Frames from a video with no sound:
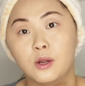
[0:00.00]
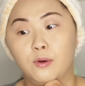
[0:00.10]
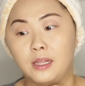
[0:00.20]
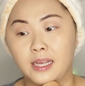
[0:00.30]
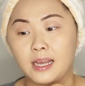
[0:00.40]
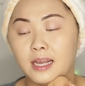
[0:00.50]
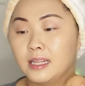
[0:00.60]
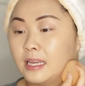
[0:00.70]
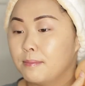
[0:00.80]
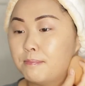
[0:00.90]
Where like I
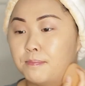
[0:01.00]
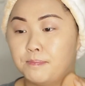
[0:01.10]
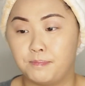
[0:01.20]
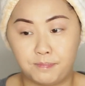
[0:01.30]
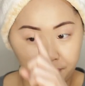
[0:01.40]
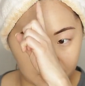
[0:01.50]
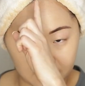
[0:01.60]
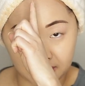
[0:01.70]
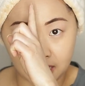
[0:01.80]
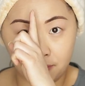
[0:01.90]
like put a
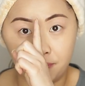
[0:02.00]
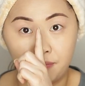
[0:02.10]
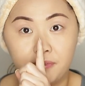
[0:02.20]
tape